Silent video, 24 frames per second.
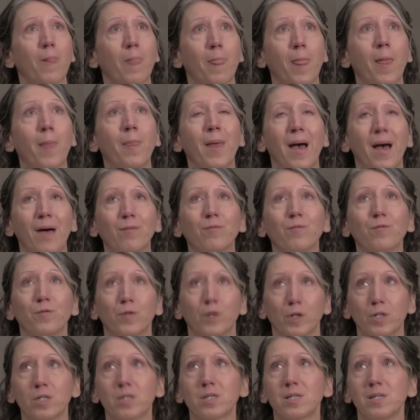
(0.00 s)
Than that
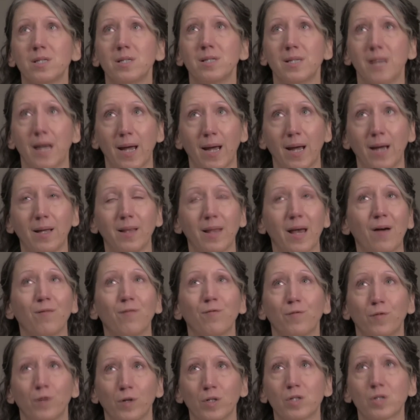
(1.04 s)
first day,
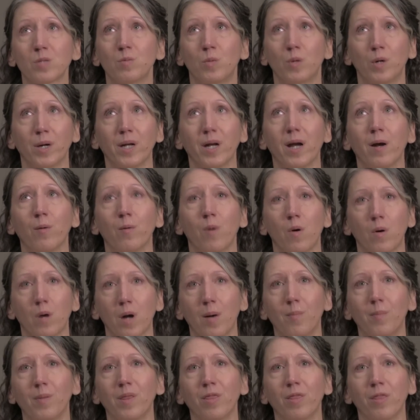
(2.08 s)
that first morning I woke
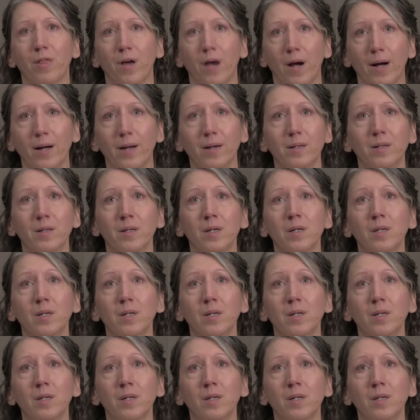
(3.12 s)
up and thought,